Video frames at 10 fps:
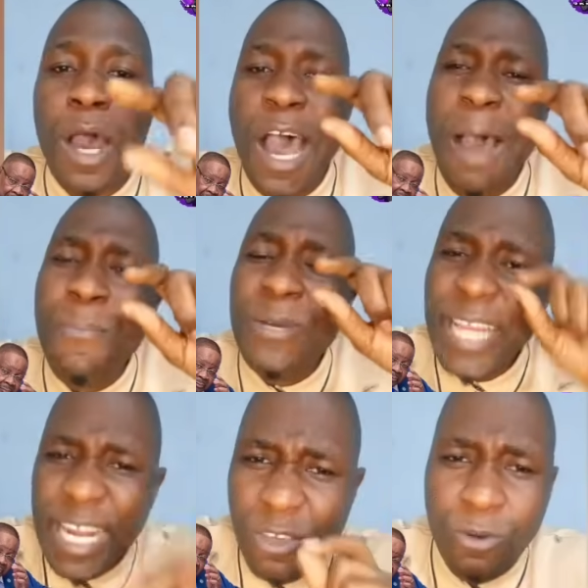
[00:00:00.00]
I'm
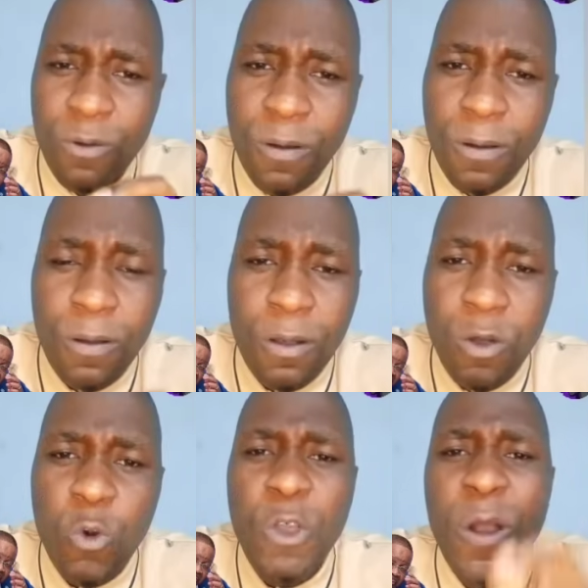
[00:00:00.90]
telling you,
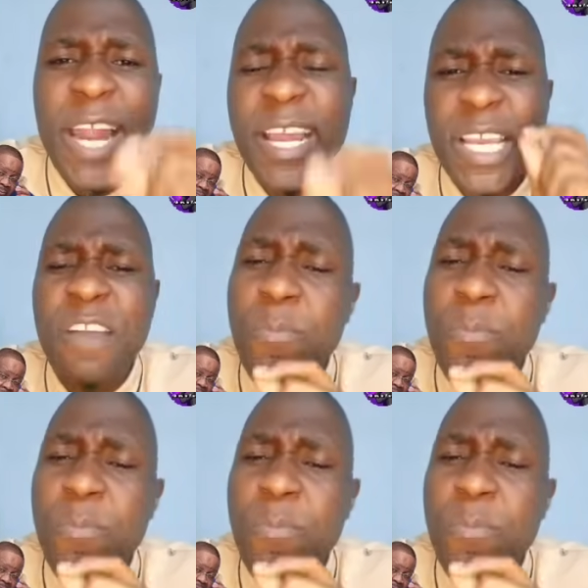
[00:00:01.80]
we already gave